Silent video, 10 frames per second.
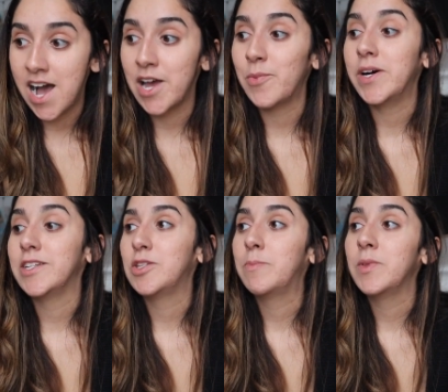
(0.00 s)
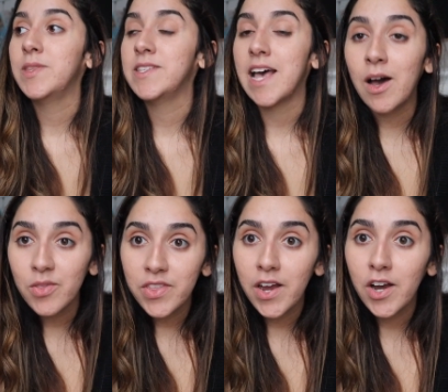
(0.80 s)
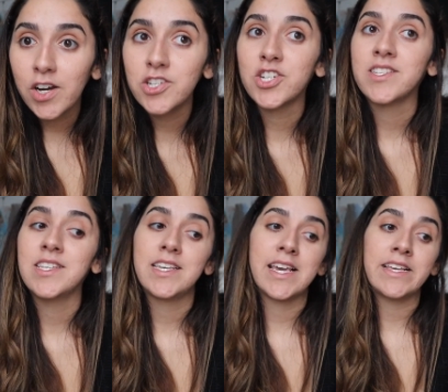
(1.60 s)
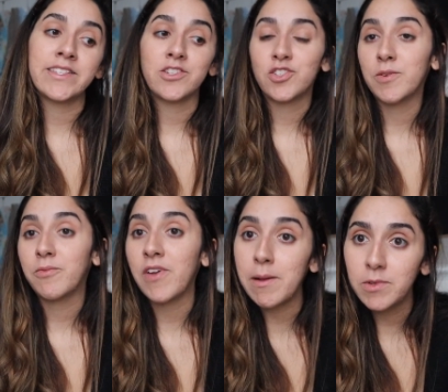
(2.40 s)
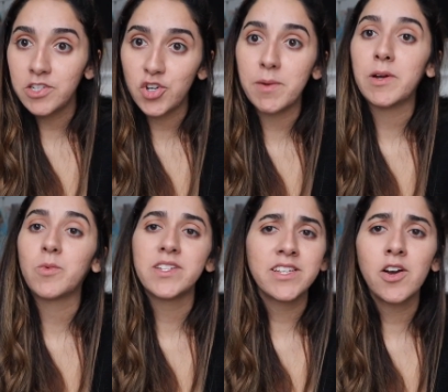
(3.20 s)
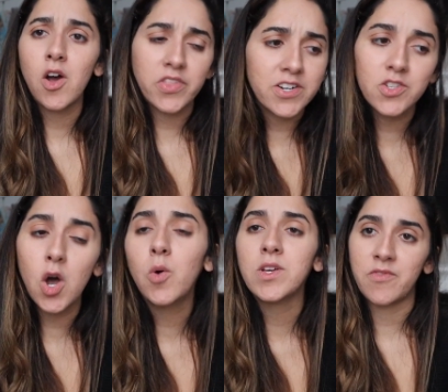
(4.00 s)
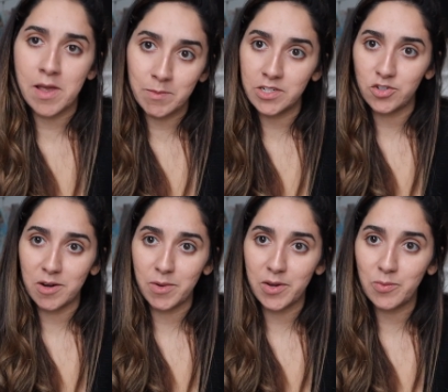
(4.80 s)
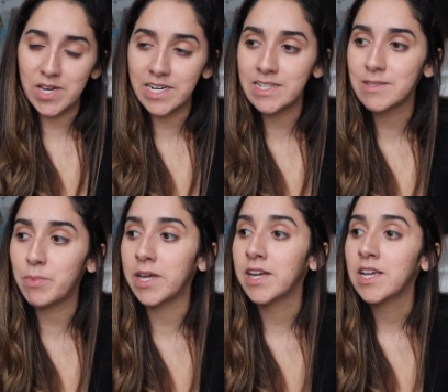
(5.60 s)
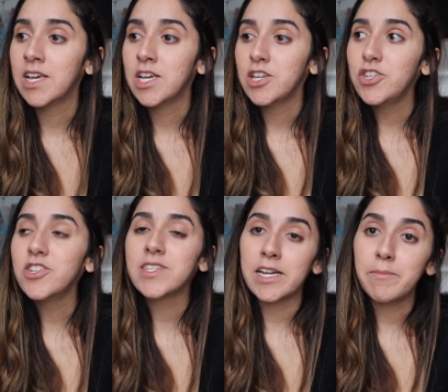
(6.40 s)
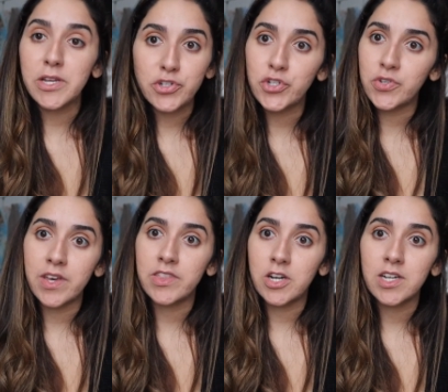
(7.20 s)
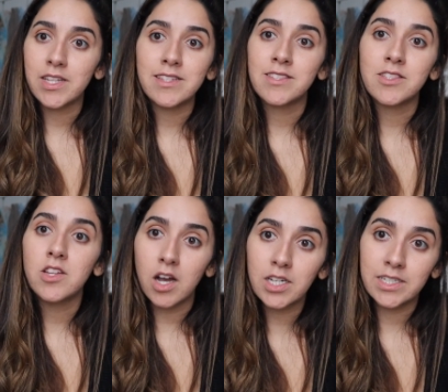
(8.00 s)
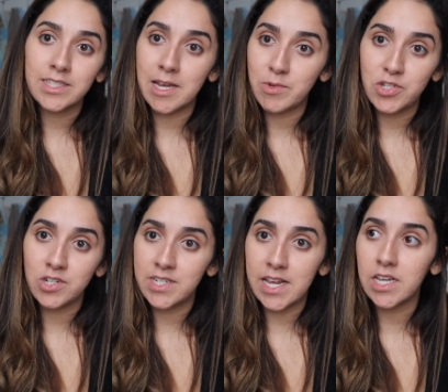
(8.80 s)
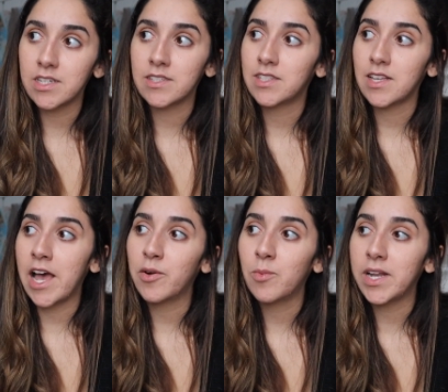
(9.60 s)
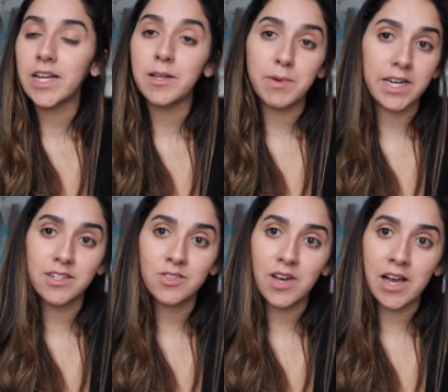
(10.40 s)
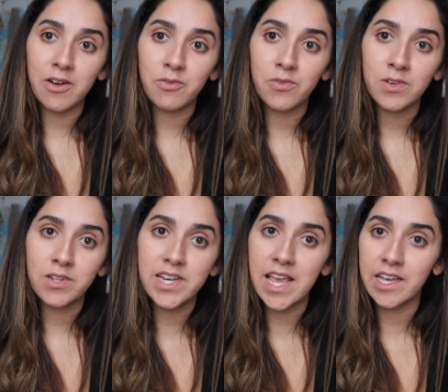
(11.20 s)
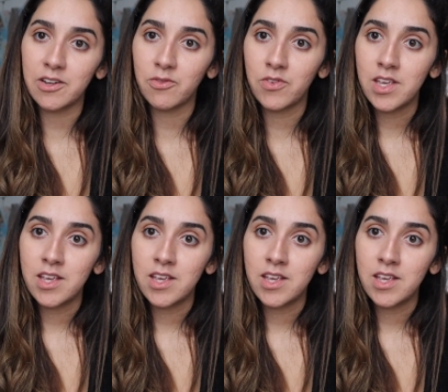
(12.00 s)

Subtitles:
I wanted to put this out there just in case there's some family drama, which there's always family drama in weddings, but you just gotta make sure that that's not gonna damage your day, because I don't want anybody to have negative